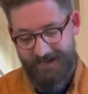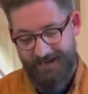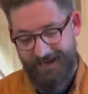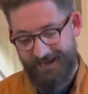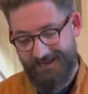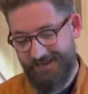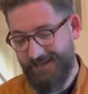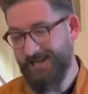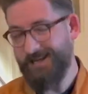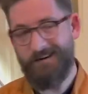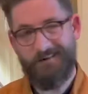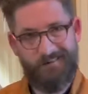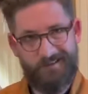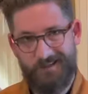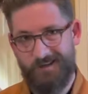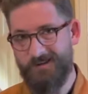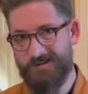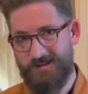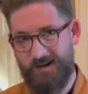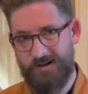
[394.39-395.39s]
you
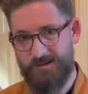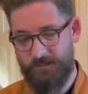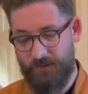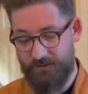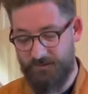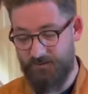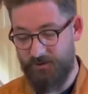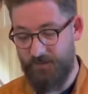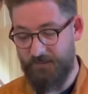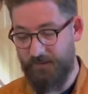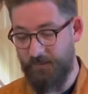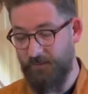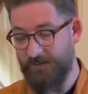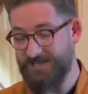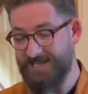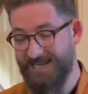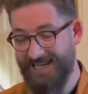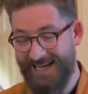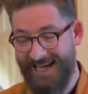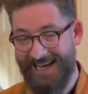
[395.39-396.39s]
can't use those while trooping
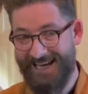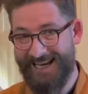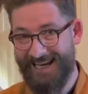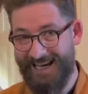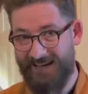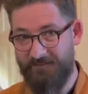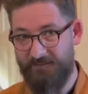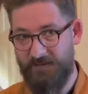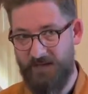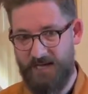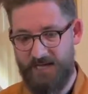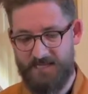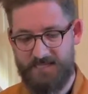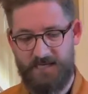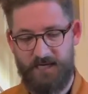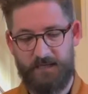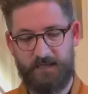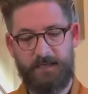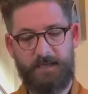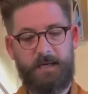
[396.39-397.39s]
ones. You can have these
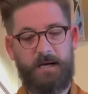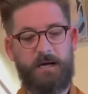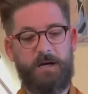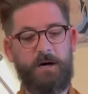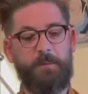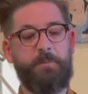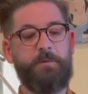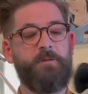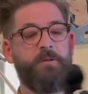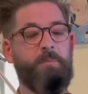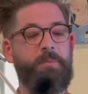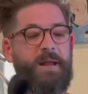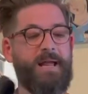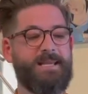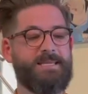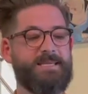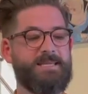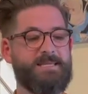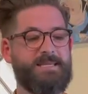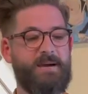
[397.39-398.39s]
on. A couple of the
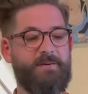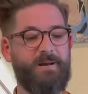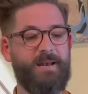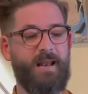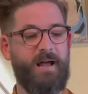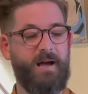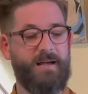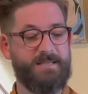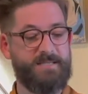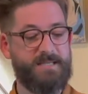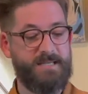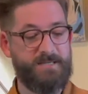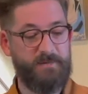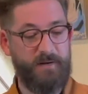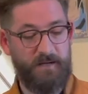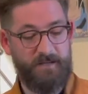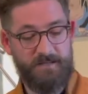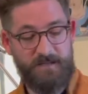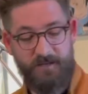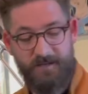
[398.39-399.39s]
places there are lights as
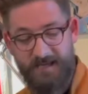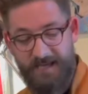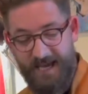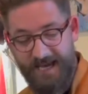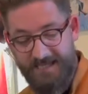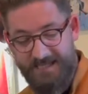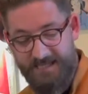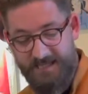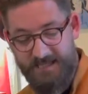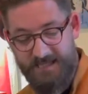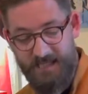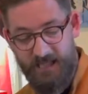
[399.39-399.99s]
well. So yes, there's